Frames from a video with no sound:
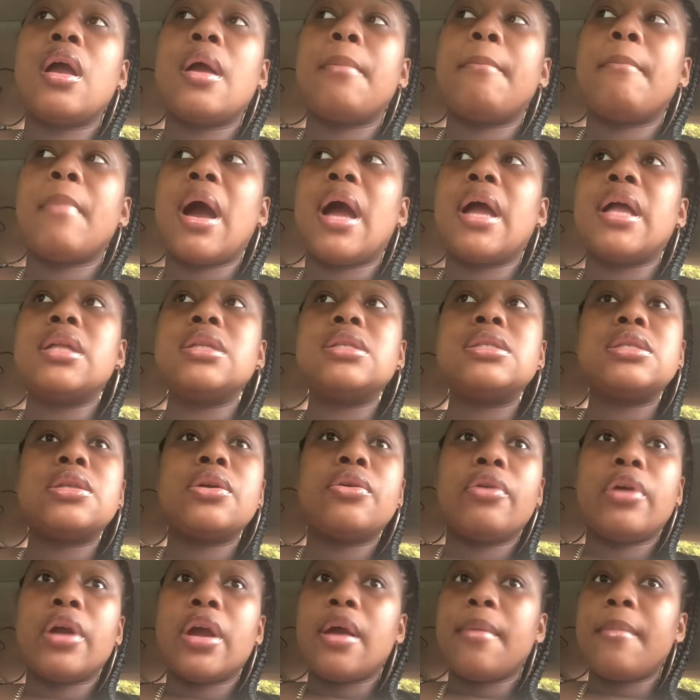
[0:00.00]

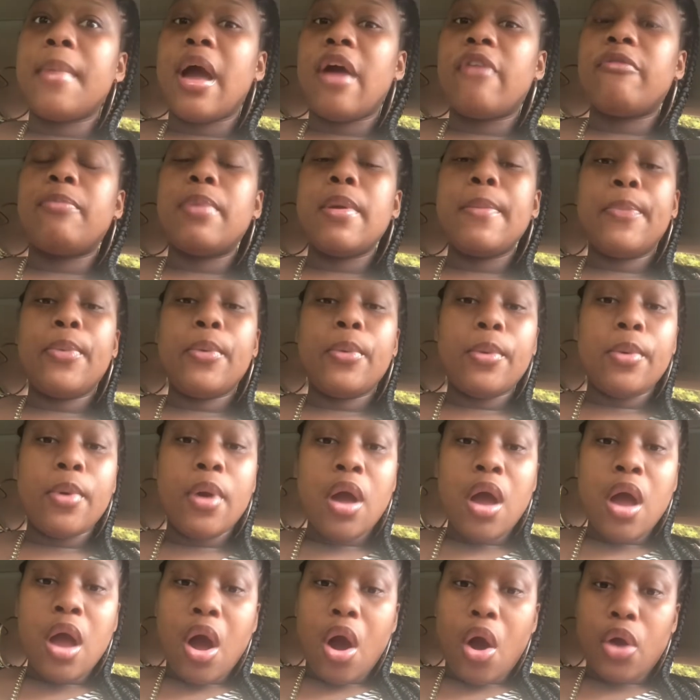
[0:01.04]
Instagram, have people
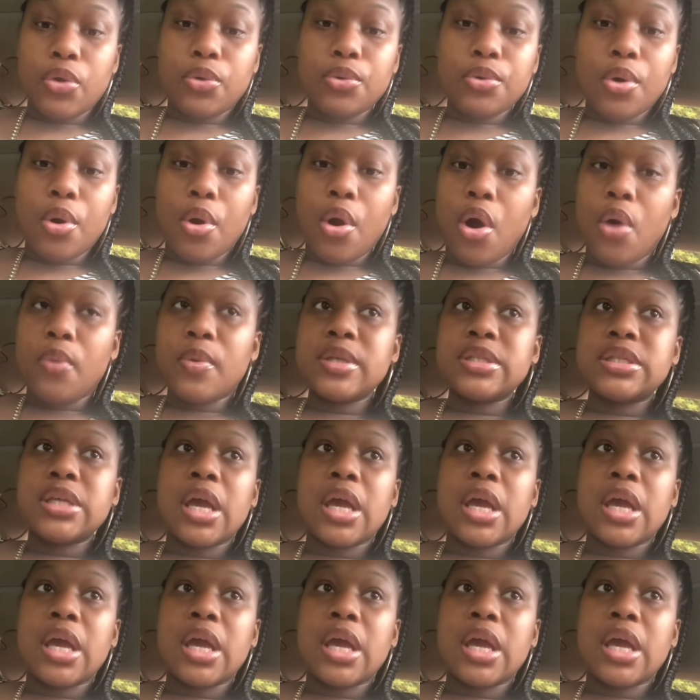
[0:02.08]
always